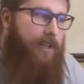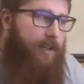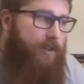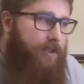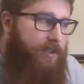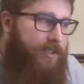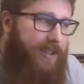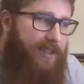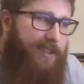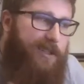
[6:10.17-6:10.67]

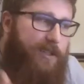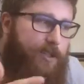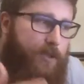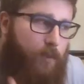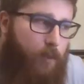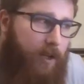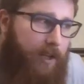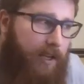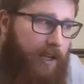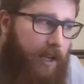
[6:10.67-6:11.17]
say, this is
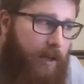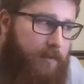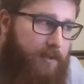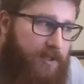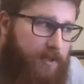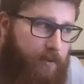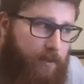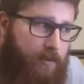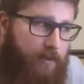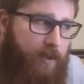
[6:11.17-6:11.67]
what it comes
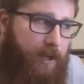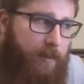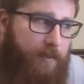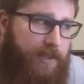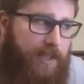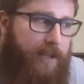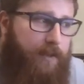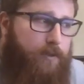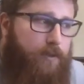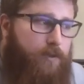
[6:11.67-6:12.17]

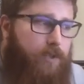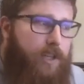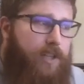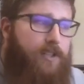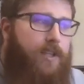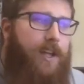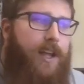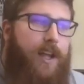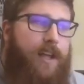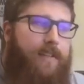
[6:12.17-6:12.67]
down to,
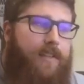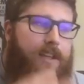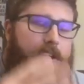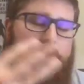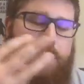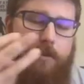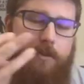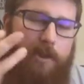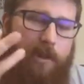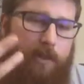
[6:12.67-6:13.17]
Judge. These
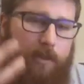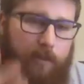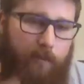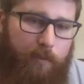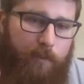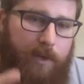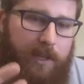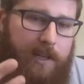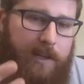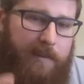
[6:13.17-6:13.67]
are the
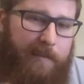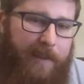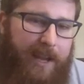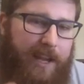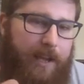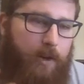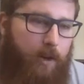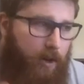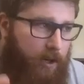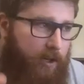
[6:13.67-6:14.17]
3
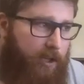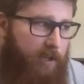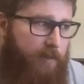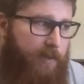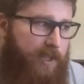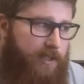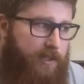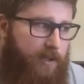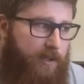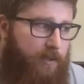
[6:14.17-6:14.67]
main
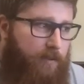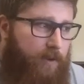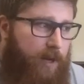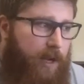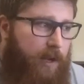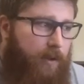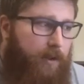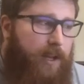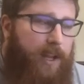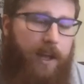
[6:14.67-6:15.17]
arguments in the
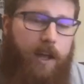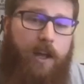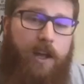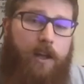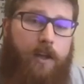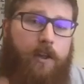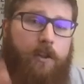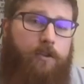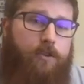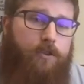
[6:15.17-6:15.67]
round.
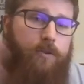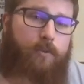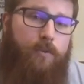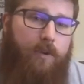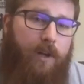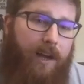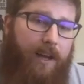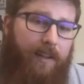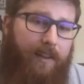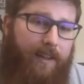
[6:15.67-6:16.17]
Do
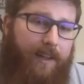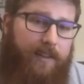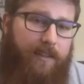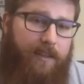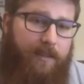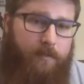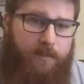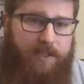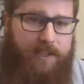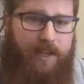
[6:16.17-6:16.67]
not let
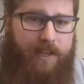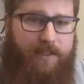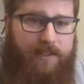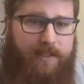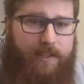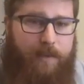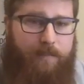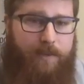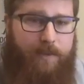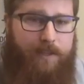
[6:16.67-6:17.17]
them
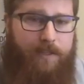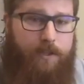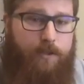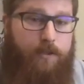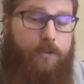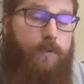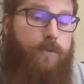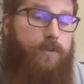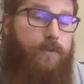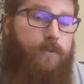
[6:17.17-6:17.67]
sidestep these
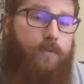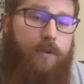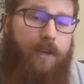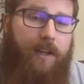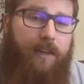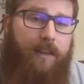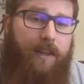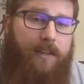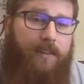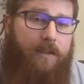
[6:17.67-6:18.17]
issues. Do
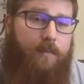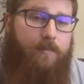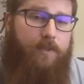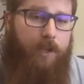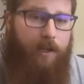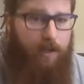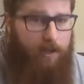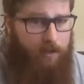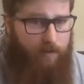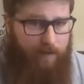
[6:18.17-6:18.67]
not let them
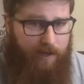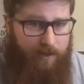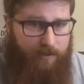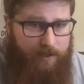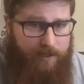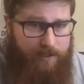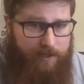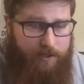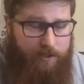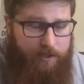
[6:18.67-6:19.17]
talk around
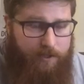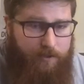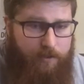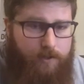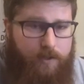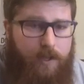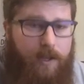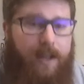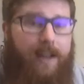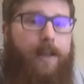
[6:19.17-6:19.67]
these
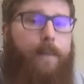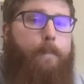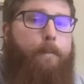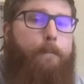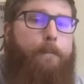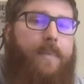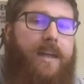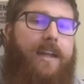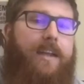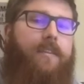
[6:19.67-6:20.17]
issues.
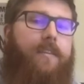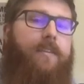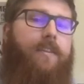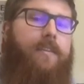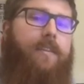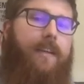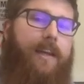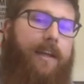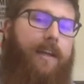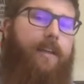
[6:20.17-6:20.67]
Make the
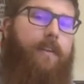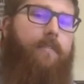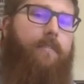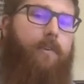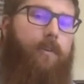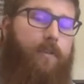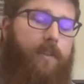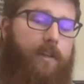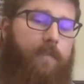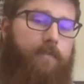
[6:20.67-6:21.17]
negative
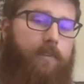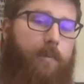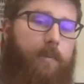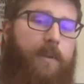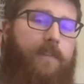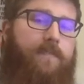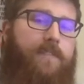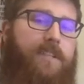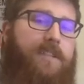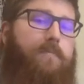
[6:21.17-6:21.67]
or the
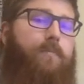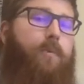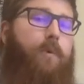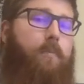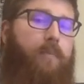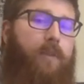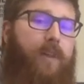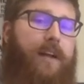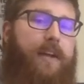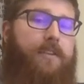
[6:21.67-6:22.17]
affirmative team
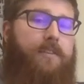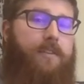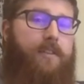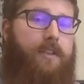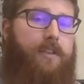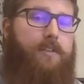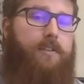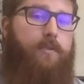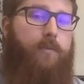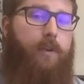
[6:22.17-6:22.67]
reply to
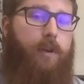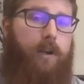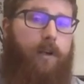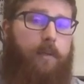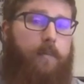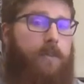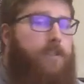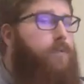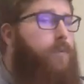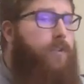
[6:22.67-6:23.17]
these 3
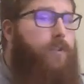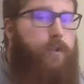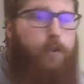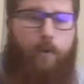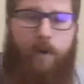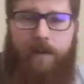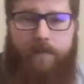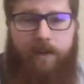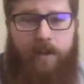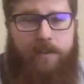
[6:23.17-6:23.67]
arguments with new
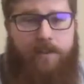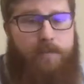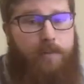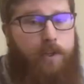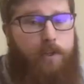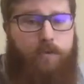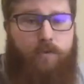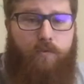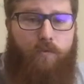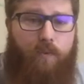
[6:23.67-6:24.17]
evidence
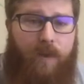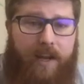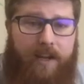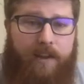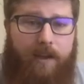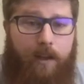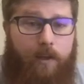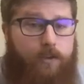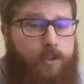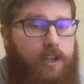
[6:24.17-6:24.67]
because right
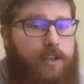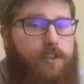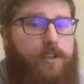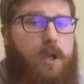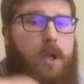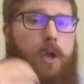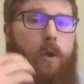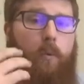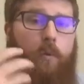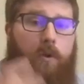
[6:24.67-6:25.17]
now, Judge,
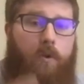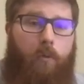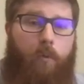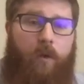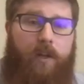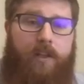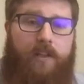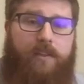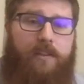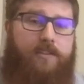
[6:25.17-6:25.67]
we're
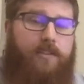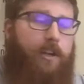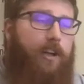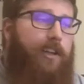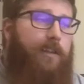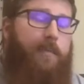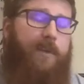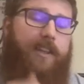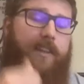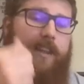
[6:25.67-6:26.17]
winning this
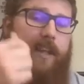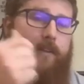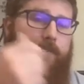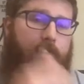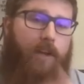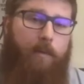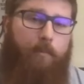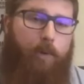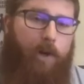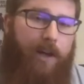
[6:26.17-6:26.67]
argument and they have
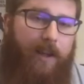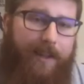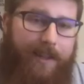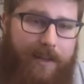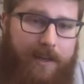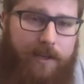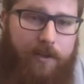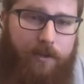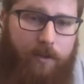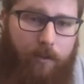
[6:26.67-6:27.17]
not brought
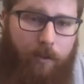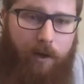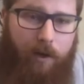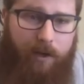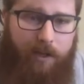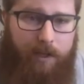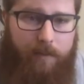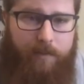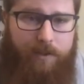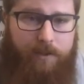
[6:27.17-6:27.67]
any new
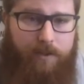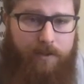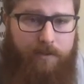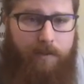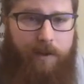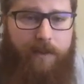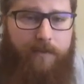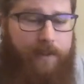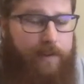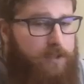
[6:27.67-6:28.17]
arguments in the
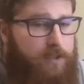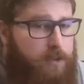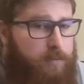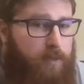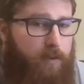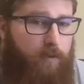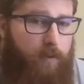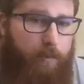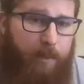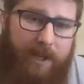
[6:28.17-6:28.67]
round. They've just
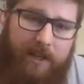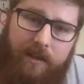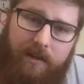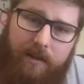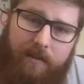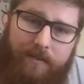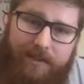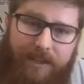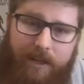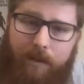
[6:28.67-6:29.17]
been repeating
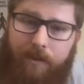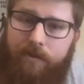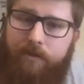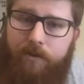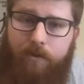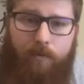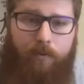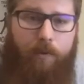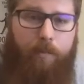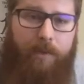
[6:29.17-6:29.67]
themselves
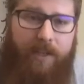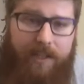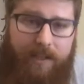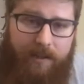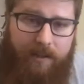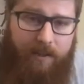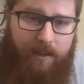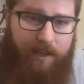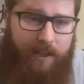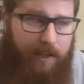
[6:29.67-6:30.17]
or repeating
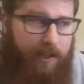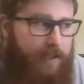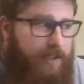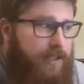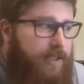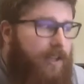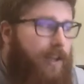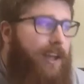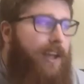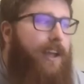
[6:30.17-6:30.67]
their
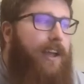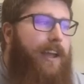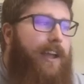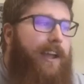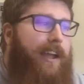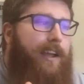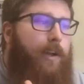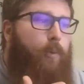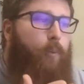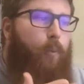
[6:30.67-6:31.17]
case,
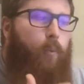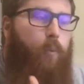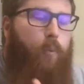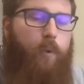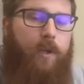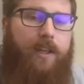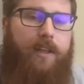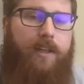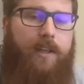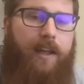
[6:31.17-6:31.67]
and
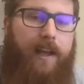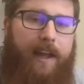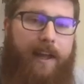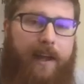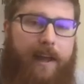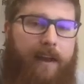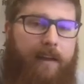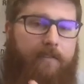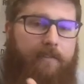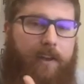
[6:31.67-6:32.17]
we
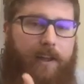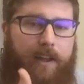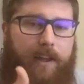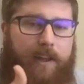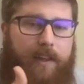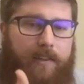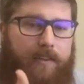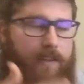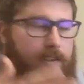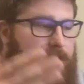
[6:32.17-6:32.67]
have
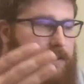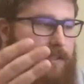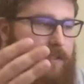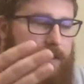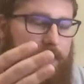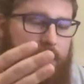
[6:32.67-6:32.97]
these